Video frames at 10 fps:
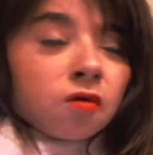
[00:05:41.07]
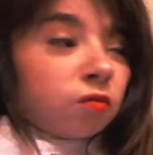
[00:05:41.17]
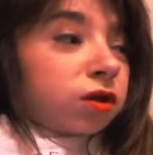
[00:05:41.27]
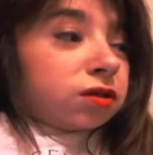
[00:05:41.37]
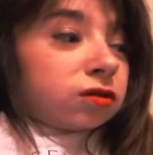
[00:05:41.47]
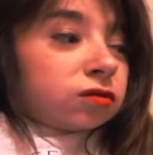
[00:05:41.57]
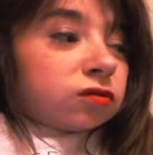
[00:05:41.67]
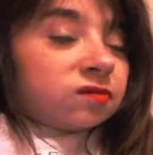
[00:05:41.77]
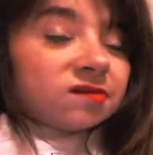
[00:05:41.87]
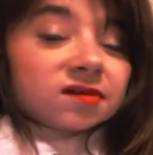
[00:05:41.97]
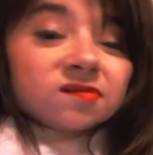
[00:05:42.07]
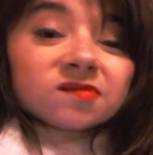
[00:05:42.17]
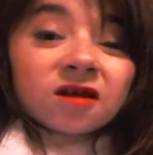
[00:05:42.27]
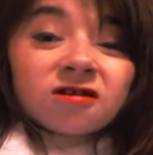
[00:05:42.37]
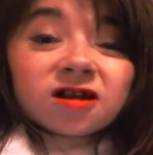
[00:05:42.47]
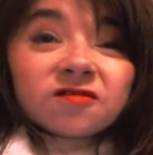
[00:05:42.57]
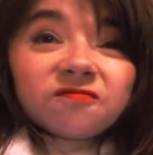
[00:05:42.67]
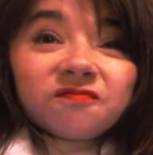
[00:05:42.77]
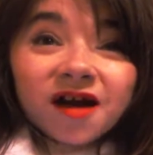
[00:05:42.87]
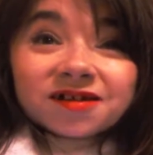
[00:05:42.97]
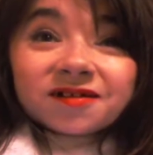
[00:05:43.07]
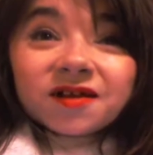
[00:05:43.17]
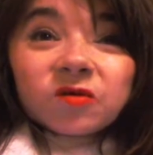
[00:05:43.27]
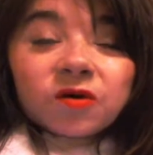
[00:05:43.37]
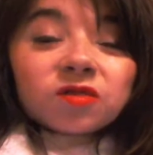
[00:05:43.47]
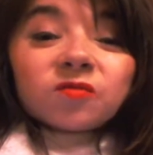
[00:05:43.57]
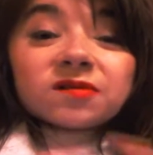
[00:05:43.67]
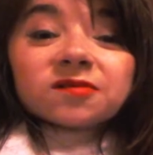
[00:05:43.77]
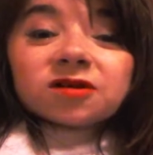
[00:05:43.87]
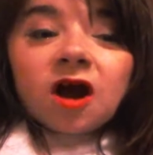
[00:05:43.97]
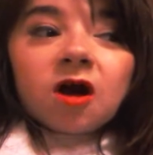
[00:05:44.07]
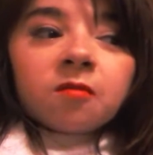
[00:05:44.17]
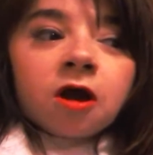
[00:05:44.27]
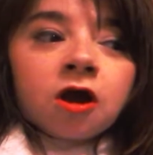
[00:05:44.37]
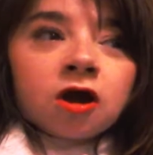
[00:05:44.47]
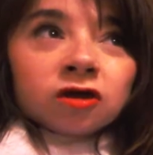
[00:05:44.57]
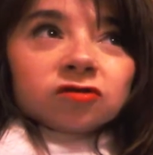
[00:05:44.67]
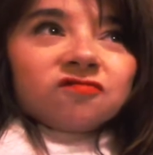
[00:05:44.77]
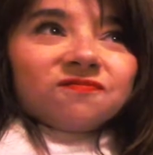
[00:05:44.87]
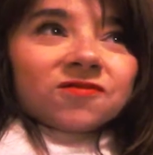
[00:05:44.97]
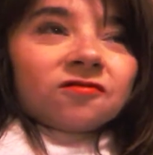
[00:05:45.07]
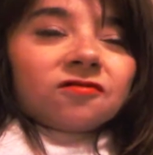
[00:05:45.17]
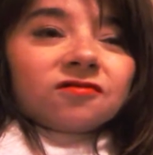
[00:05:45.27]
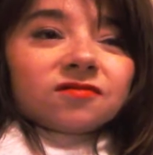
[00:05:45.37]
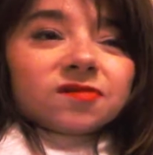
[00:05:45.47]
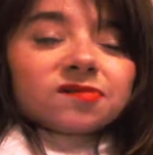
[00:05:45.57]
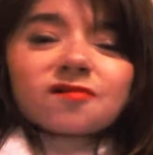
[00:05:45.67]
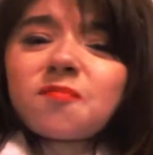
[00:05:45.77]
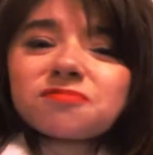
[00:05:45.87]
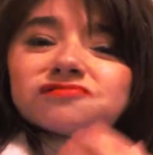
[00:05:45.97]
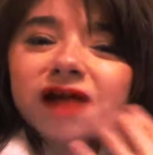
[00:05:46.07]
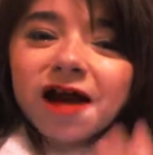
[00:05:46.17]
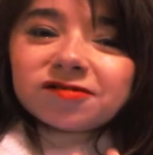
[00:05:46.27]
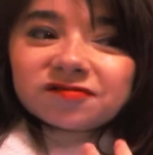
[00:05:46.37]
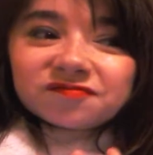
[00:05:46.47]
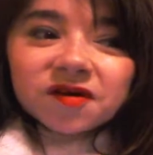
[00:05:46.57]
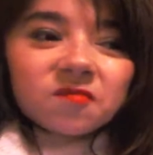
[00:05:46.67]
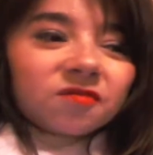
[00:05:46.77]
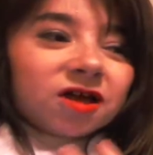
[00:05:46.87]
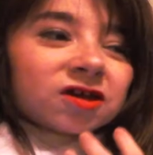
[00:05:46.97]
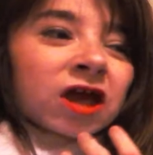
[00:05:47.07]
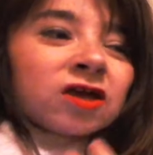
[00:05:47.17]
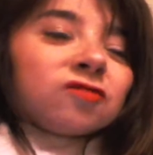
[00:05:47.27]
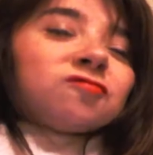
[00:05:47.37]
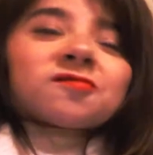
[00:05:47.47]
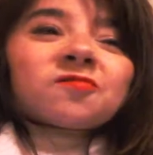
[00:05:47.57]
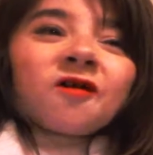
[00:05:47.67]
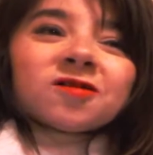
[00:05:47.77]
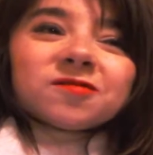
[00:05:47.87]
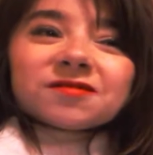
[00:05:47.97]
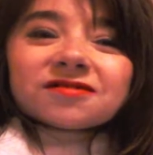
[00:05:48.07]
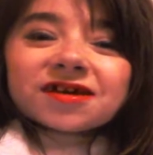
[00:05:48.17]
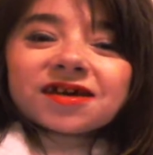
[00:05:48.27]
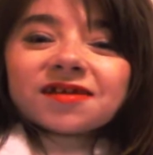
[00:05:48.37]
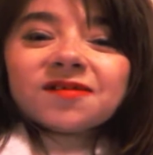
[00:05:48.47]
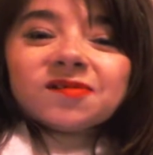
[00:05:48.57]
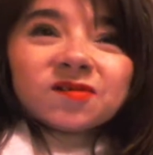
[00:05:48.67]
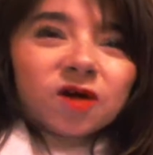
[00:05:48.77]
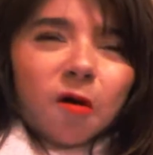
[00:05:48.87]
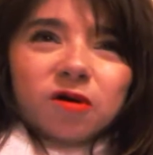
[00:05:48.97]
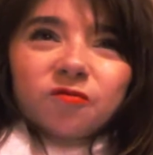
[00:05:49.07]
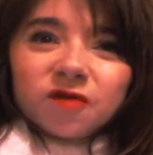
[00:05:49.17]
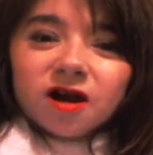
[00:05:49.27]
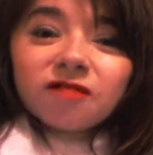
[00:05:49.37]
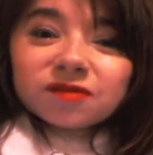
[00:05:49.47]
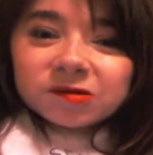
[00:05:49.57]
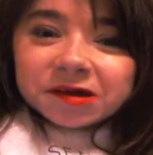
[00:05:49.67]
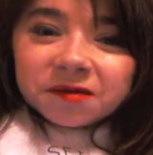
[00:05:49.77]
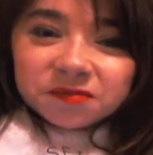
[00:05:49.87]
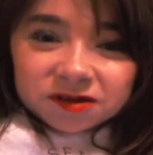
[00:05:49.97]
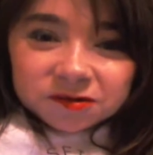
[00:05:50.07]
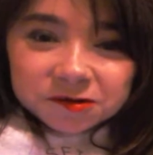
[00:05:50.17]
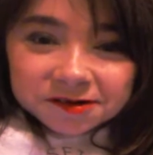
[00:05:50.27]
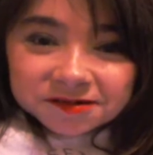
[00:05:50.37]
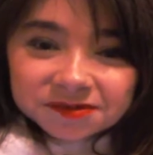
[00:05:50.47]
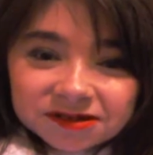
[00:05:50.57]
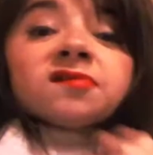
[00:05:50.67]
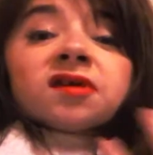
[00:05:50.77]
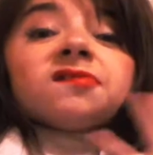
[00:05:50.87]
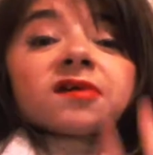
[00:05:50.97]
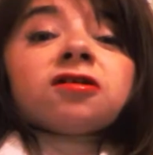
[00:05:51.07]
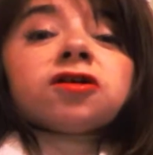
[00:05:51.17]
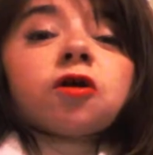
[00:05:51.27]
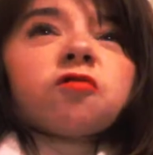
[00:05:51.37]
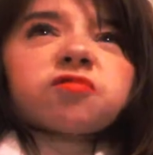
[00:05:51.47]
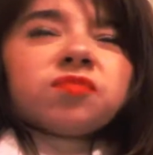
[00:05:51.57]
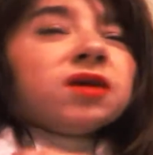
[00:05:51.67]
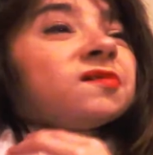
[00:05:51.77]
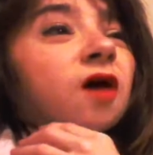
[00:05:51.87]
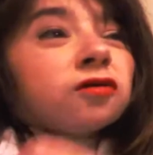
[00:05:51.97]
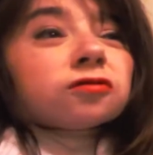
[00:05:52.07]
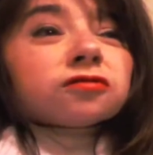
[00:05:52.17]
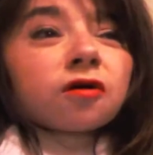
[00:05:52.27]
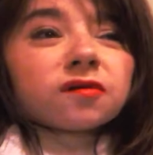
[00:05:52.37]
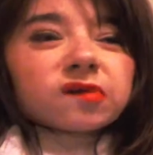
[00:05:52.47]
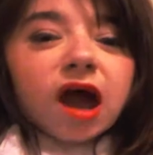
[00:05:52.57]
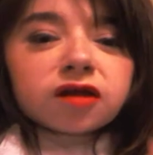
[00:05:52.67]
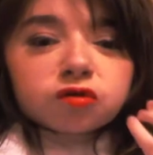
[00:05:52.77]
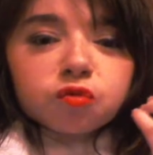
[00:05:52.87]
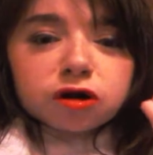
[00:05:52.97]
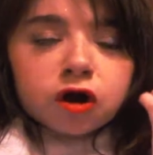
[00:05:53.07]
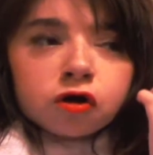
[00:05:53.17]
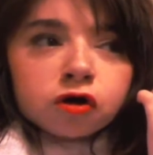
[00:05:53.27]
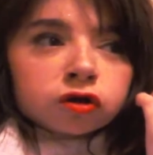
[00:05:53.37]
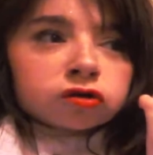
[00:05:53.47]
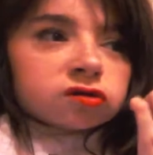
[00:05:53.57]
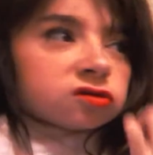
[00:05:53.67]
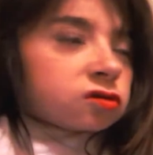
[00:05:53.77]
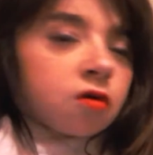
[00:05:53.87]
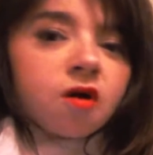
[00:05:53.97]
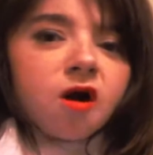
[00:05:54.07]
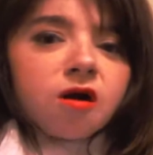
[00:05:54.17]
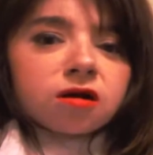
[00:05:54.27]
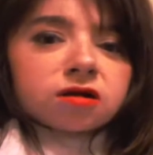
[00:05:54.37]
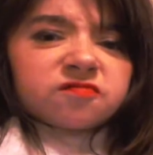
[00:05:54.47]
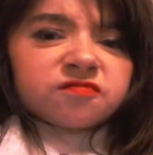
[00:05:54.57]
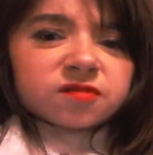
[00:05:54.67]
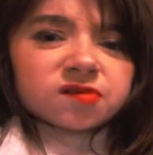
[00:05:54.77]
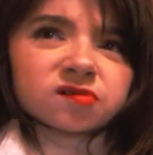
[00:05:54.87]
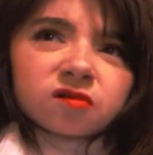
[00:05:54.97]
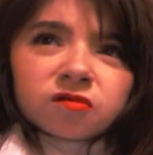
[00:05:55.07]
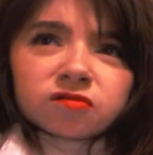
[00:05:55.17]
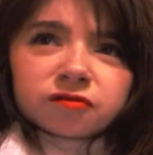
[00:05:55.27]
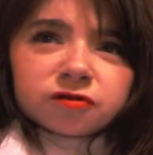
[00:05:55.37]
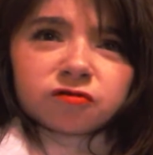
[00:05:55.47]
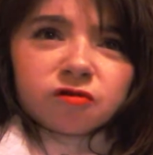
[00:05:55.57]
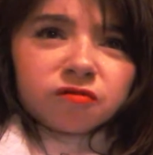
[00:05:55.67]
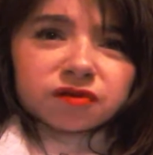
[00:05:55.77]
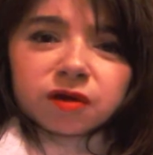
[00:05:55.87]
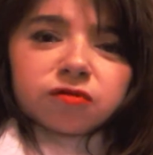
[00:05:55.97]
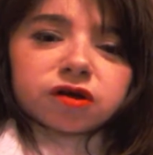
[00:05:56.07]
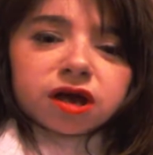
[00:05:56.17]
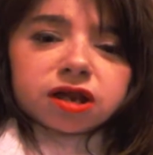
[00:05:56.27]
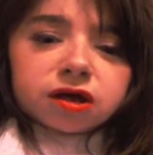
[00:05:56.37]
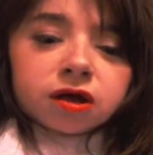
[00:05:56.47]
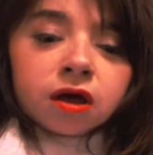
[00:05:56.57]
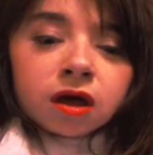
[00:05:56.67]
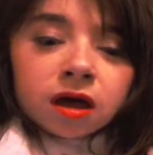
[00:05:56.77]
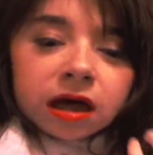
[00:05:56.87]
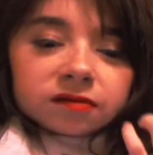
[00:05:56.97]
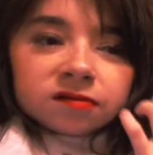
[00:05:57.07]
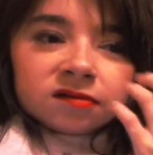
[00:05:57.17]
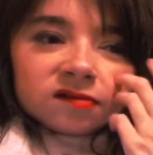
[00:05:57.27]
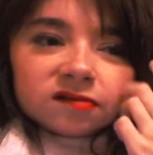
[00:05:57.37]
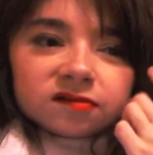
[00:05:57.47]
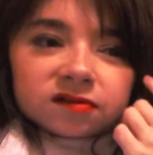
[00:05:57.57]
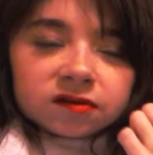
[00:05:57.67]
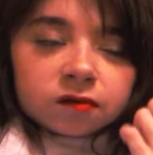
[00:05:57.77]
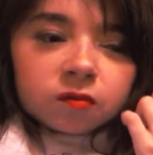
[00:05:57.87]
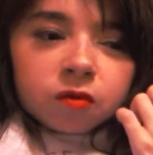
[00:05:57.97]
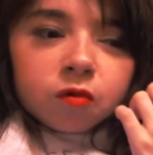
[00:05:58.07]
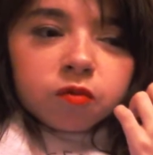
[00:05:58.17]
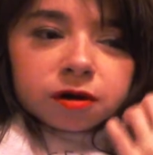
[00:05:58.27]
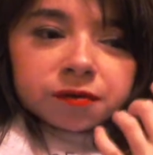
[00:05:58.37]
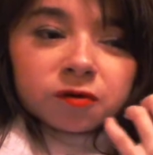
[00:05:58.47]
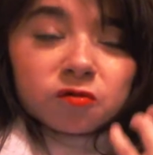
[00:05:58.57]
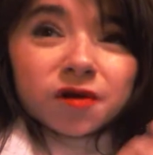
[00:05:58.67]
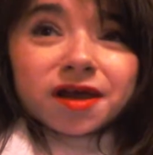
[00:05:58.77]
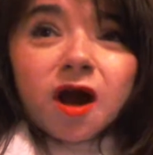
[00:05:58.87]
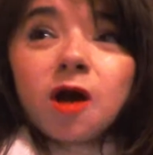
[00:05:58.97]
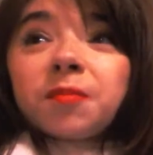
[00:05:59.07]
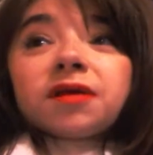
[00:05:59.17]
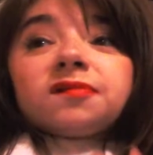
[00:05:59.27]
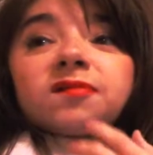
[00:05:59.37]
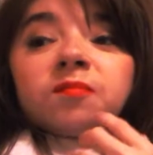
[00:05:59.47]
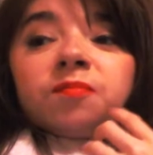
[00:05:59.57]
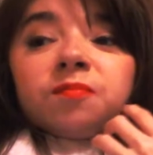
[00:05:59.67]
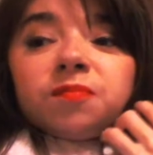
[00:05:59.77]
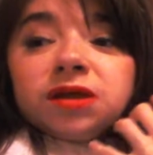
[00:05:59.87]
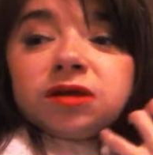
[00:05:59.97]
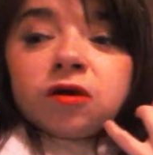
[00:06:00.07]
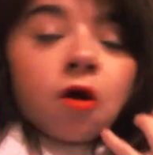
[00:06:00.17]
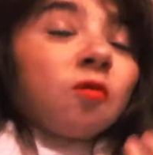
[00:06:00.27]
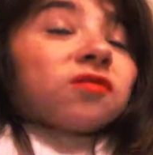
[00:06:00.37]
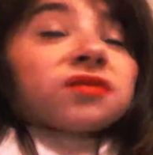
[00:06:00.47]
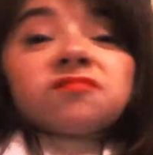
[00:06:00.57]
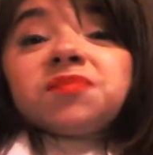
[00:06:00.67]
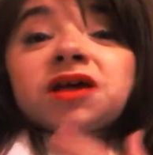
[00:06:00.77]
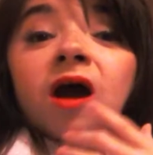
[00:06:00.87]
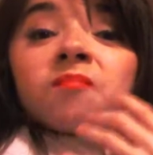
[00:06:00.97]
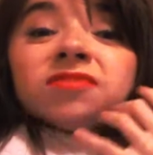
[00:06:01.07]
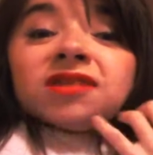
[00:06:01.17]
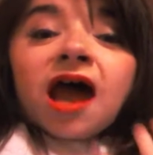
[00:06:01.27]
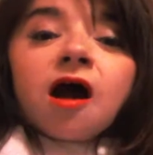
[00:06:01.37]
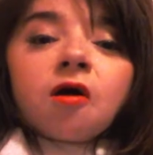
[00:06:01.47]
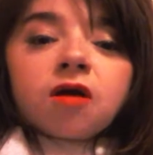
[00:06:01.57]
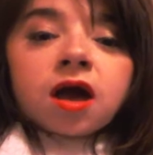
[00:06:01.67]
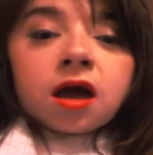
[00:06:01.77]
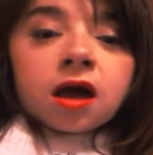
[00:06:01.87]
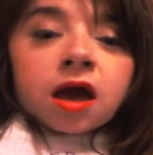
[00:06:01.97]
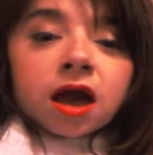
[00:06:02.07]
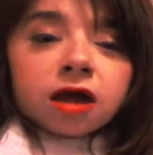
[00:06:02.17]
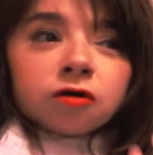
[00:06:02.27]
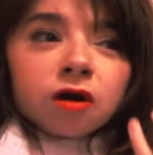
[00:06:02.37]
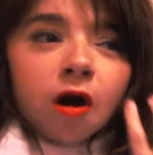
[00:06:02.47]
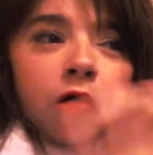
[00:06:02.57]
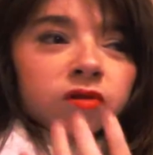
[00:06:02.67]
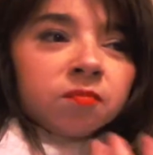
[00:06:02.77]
When you see Saren finally win the Winter Cup, you feel so proud of them, like you just watched your kids go and win off the championship. Seeing Saren go from these underdogs that had to work so hard for so little of what they were getting, and to see them work their way up and to be what they've become now, and all the